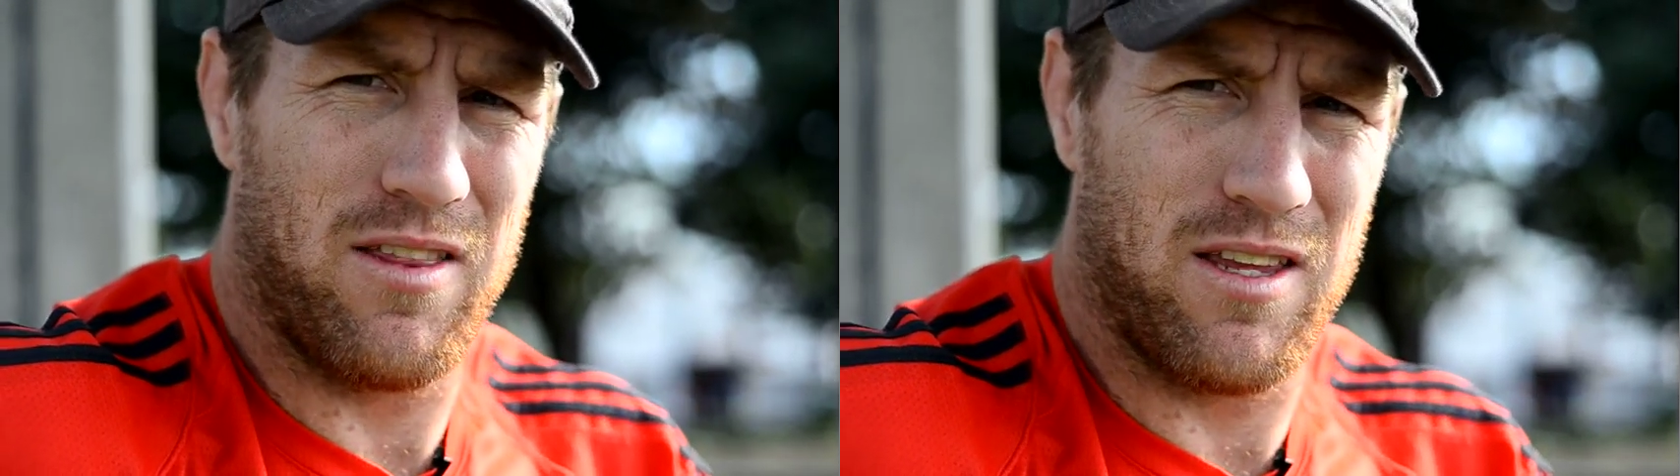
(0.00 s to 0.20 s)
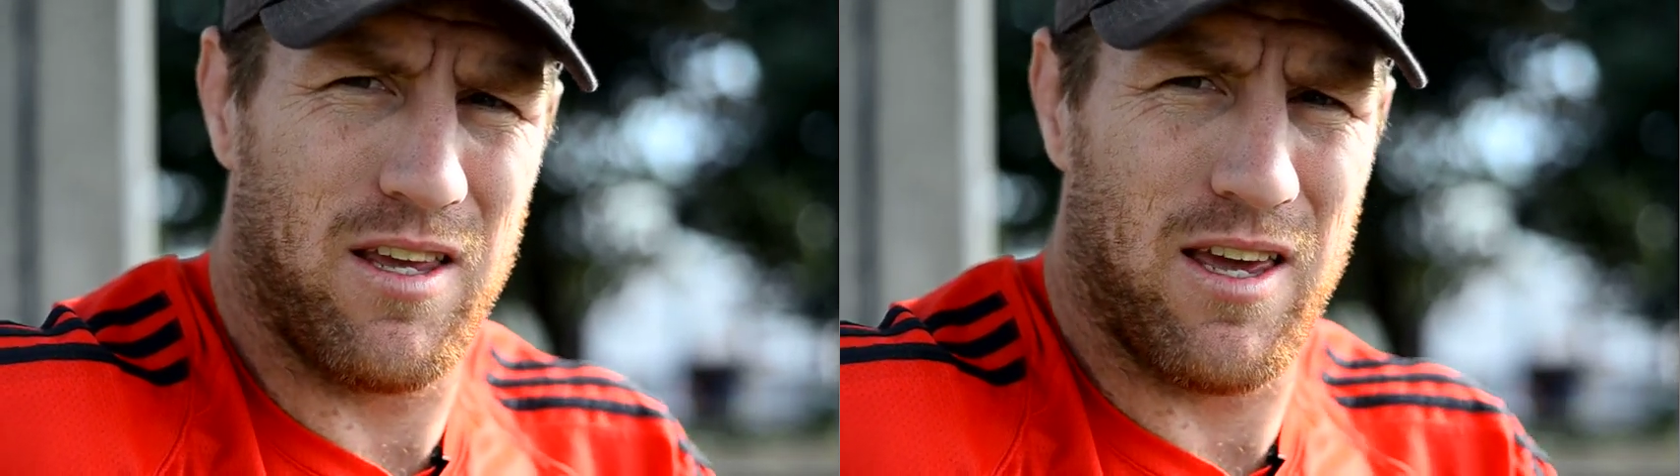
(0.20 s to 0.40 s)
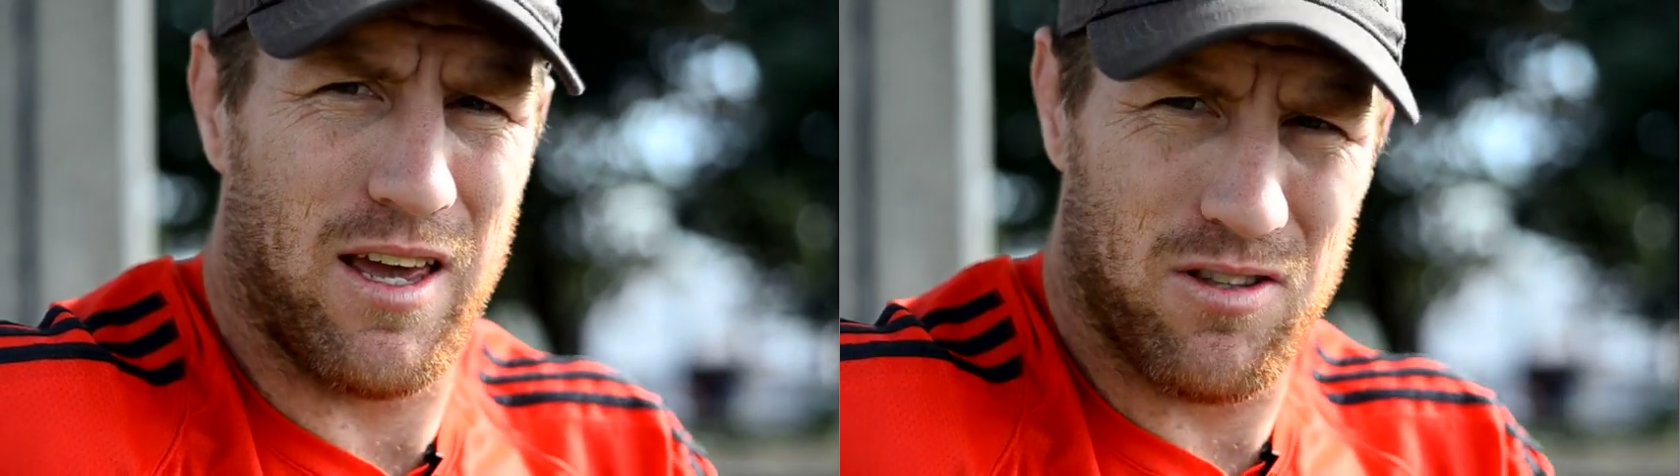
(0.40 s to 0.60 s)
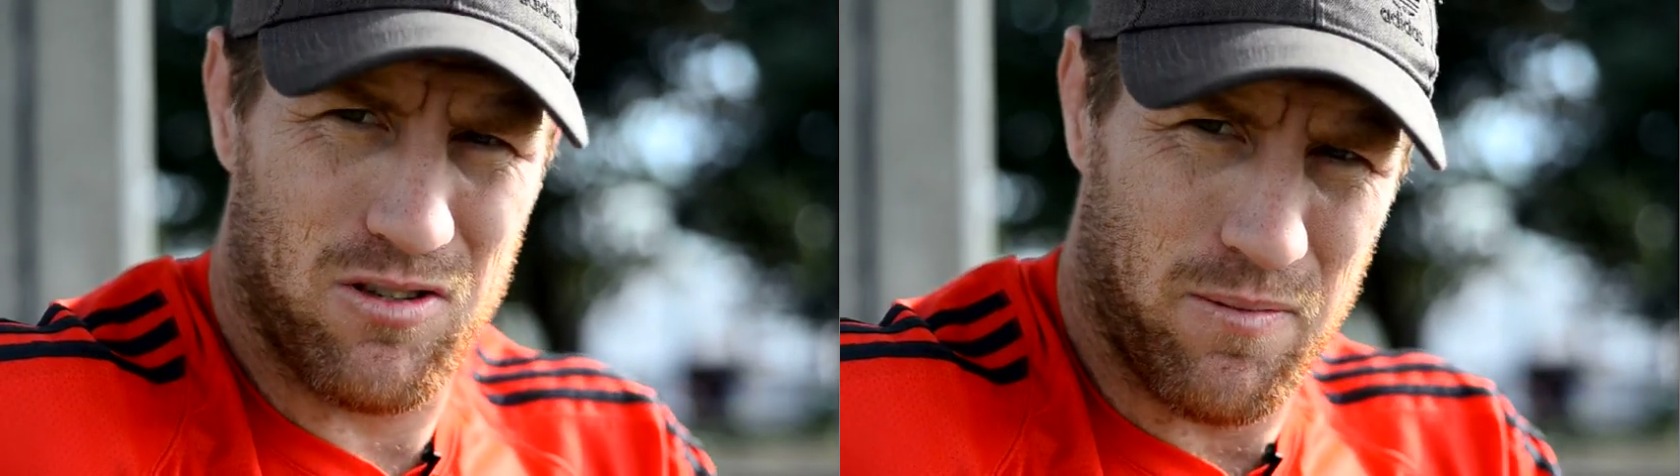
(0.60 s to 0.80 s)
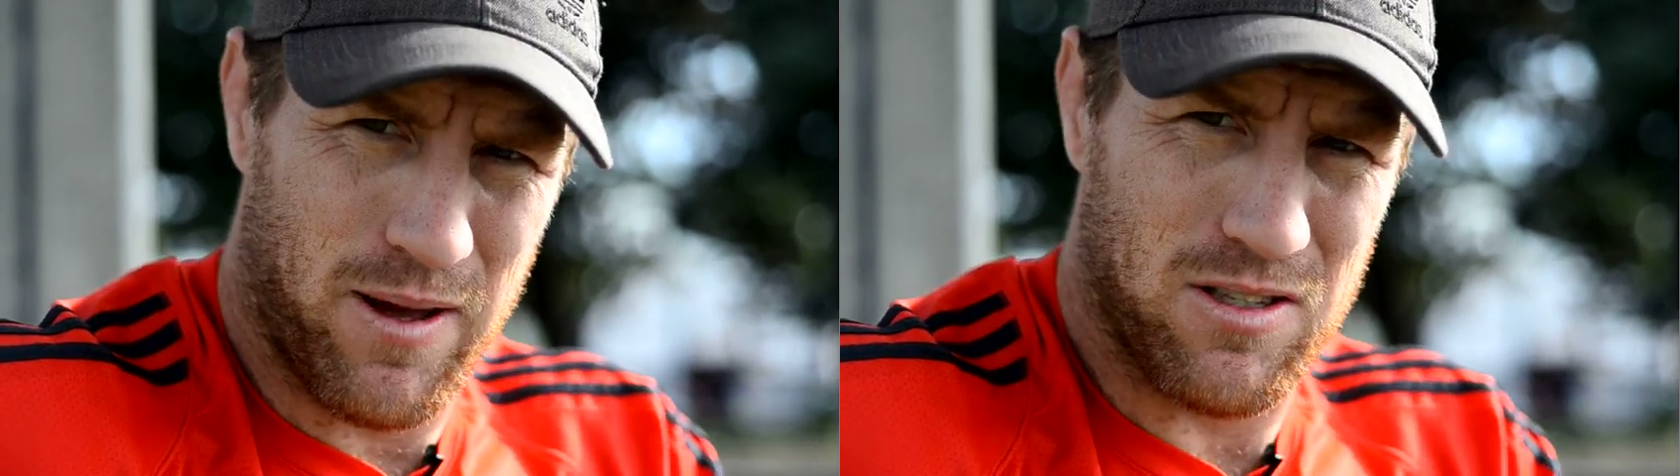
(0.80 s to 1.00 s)
and then you get
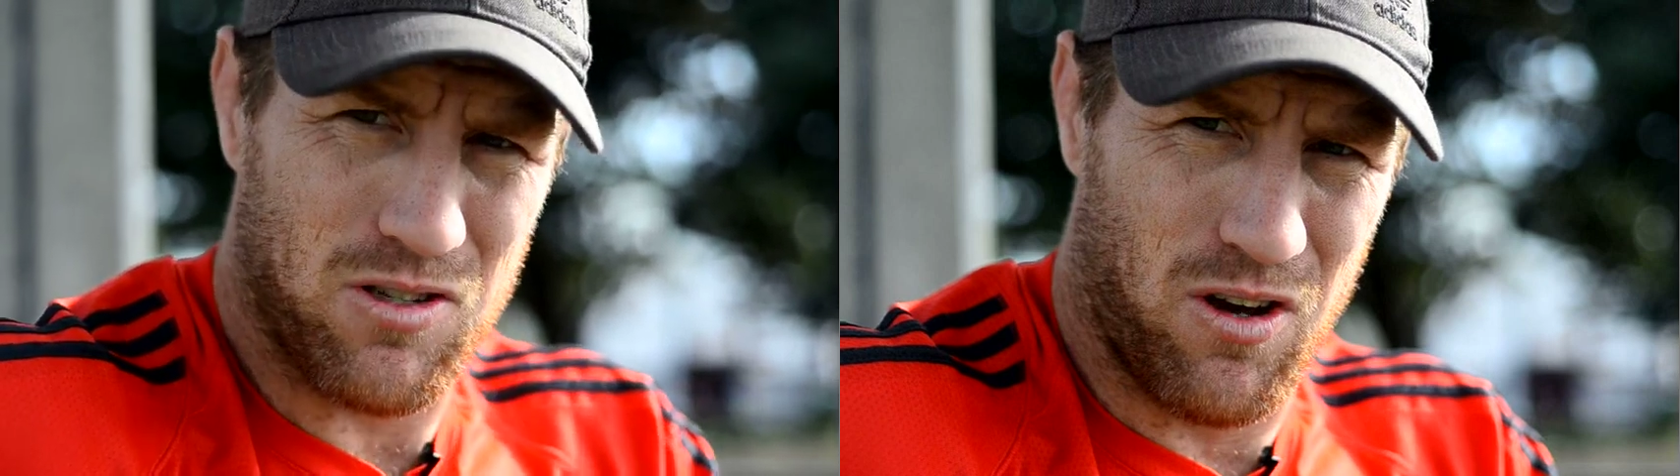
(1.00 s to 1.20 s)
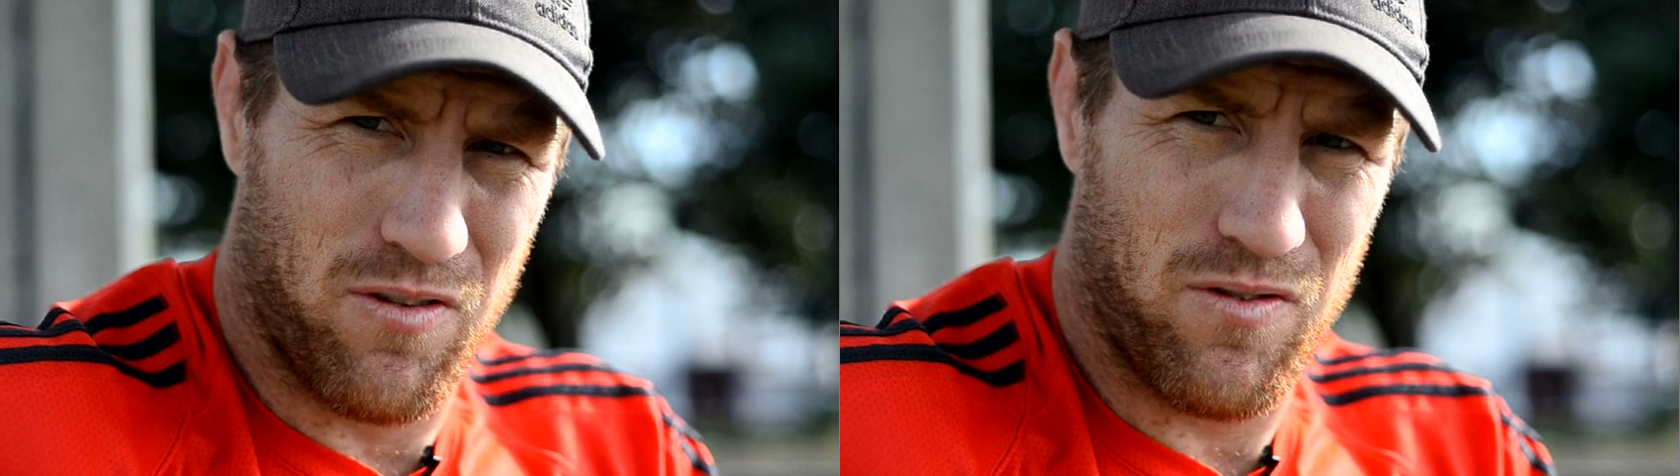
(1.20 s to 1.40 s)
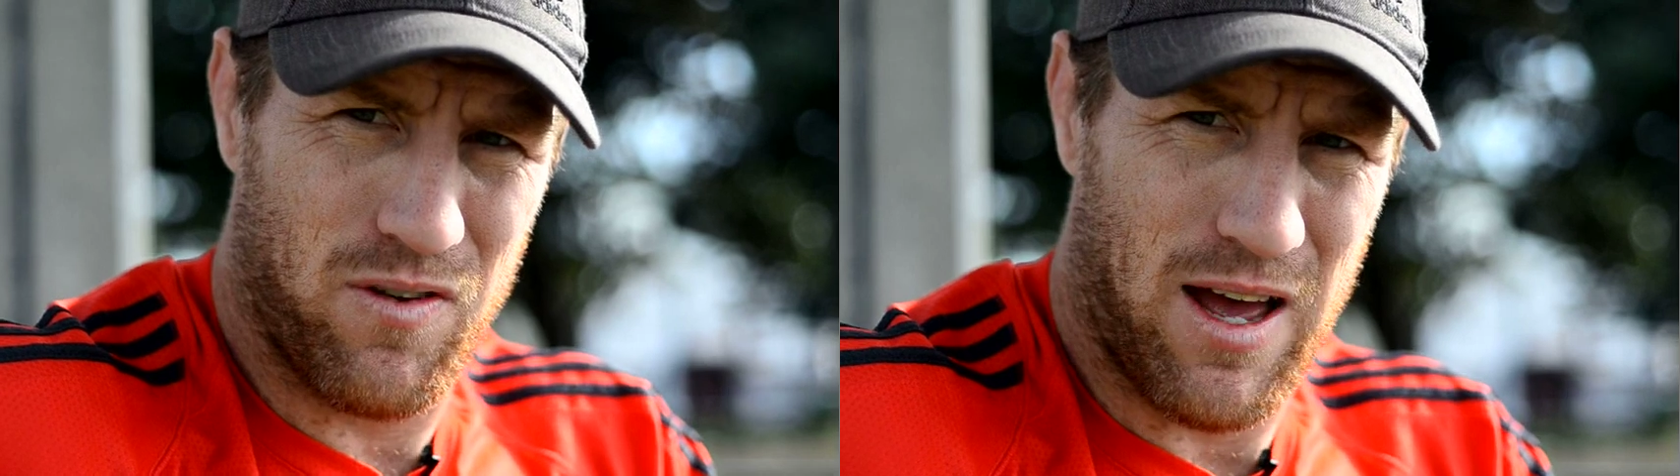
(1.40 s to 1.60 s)
2 months off